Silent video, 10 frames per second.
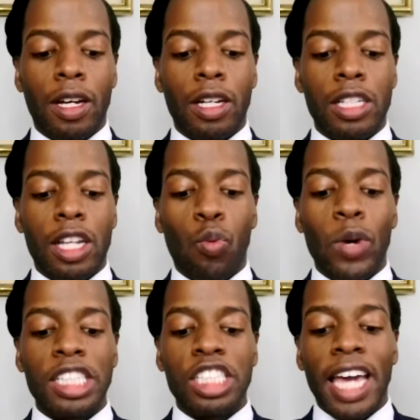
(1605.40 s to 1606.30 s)
Now,
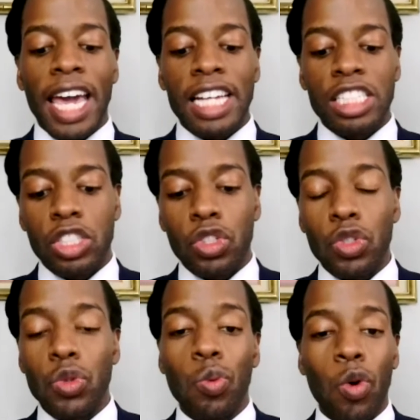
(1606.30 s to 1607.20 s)
what changes do
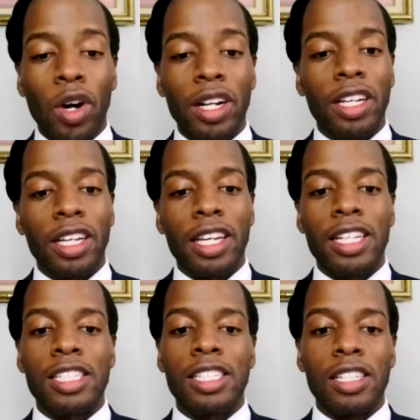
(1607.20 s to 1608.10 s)
you want
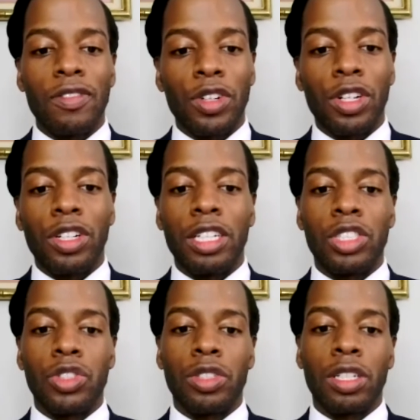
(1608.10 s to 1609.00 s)
and see for your
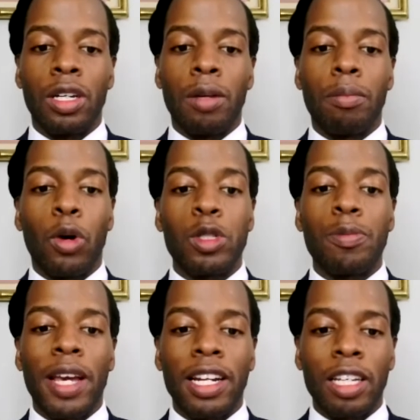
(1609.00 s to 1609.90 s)
district
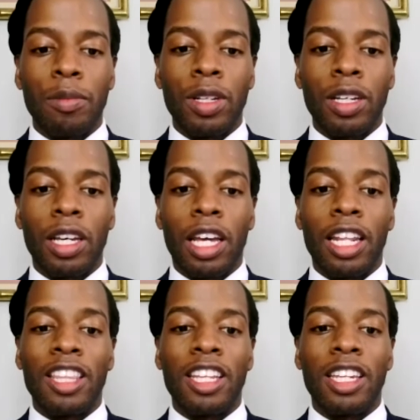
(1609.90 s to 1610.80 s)
post-pandemic and
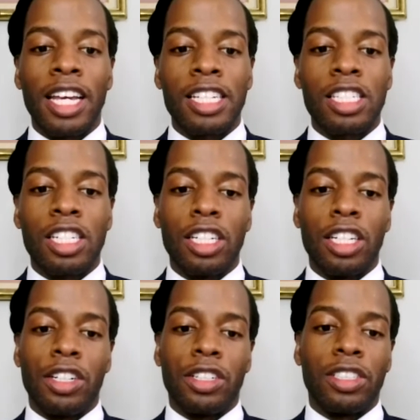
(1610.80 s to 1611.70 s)
in the next 10
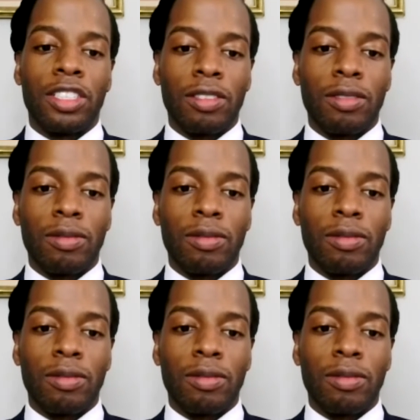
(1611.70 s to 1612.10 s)
years?